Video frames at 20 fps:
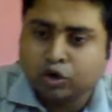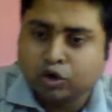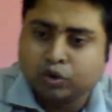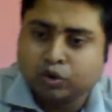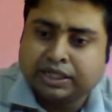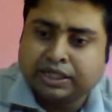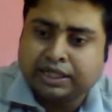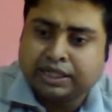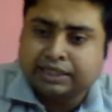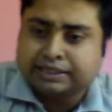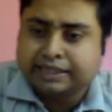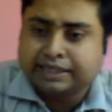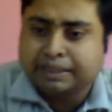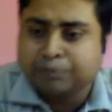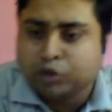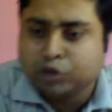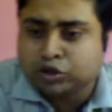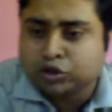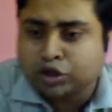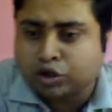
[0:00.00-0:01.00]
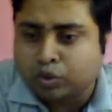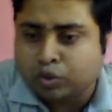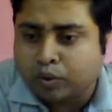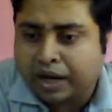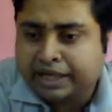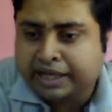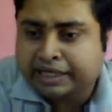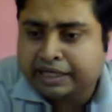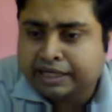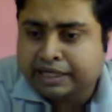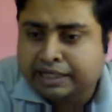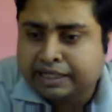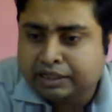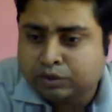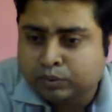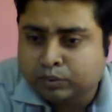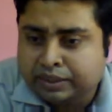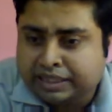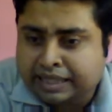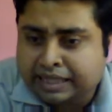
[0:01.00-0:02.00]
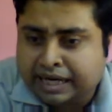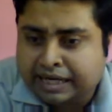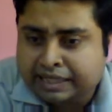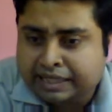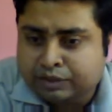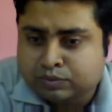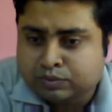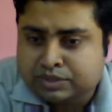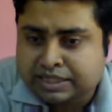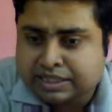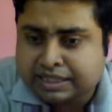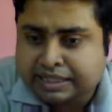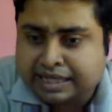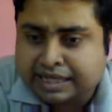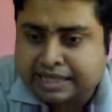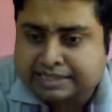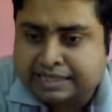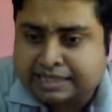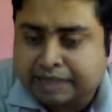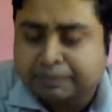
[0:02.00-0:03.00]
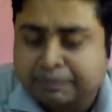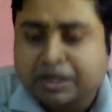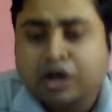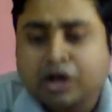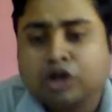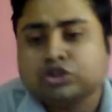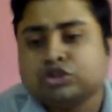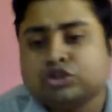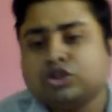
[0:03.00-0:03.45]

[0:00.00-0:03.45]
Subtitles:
Gaurinath De Modak, why we are using glass slab?